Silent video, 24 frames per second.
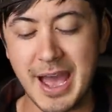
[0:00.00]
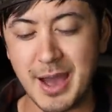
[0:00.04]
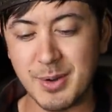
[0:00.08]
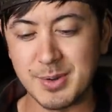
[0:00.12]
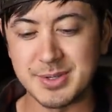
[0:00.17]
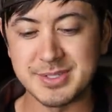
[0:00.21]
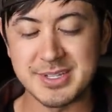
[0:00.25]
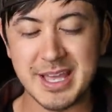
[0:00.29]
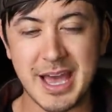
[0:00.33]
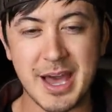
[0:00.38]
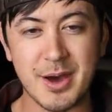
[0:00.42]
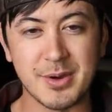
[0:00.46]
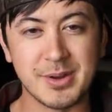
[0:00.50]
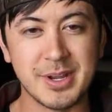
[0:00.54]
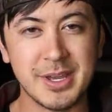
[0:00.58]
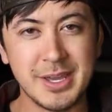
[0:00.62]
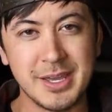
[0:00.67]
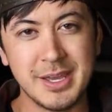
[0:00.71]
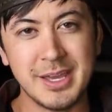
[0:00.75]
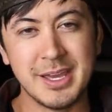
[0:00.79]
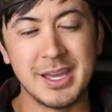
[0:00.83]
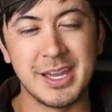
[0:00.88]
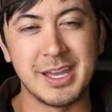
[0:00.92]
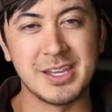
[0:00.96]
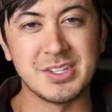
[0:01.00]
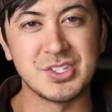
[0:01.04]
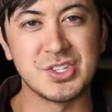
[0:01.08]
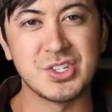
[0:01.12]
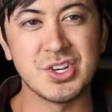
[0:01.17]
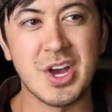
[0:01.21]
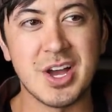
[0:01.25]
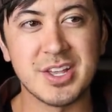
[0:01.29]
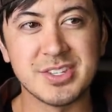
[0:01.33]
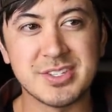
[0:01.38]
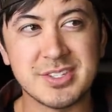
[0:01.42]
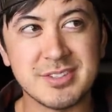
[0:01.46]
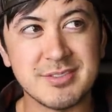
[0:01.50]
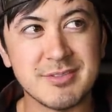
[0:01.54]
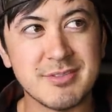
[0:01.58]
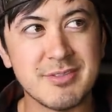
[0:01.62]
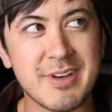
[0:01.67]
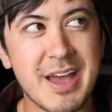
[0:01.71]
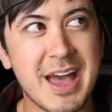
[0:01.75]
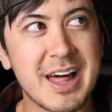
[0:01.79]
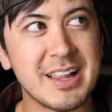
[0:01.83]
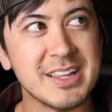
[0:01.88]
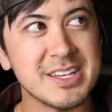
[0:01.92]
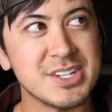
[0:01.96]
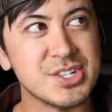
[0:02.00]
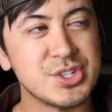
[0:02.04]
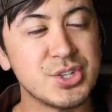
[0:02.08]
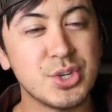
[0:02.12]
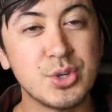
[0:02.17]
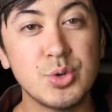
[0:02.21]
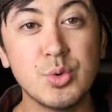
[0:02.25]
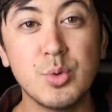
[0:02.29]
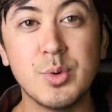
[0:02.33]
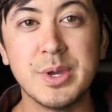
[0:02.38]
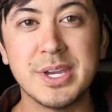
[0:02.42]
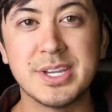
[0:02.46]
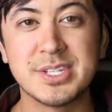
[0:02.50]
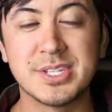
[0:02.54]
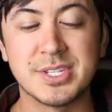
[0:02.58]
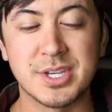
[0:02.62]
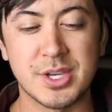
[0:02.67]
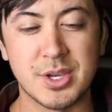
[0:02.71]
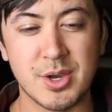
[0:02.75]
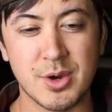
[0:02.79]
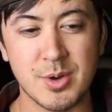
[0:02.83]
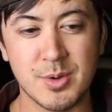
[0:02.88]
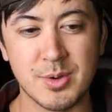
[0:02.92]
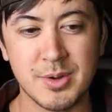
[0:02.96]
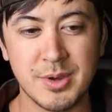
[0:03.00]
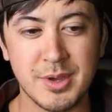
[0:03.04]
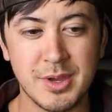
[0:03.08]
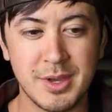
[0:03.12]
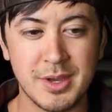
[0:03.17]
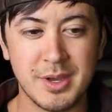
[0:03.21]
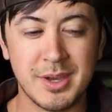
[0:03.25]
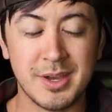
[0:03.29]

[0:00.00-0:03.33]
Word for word: I was out in Johnson Valley 2 weeks ago,